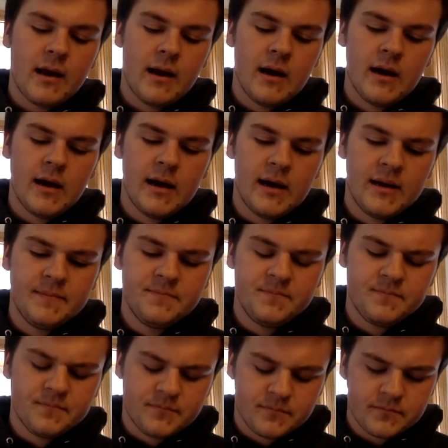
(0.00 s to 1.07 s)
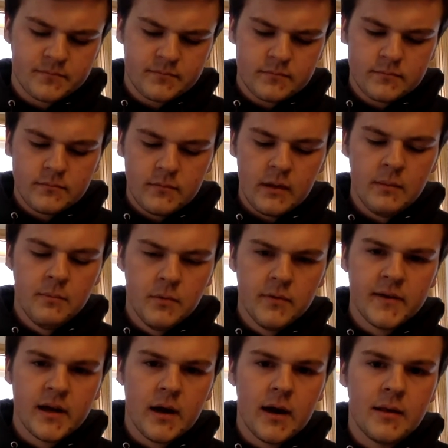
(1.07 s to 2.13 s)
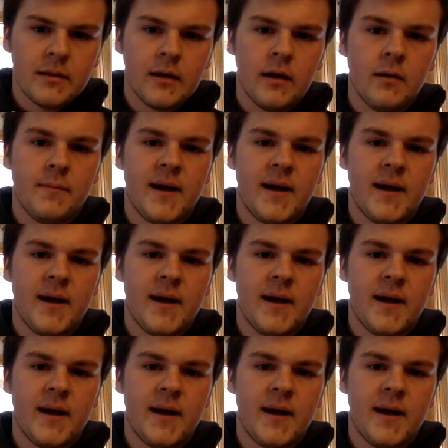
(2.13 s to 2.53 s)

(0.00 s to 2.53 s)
Um, Moving on though,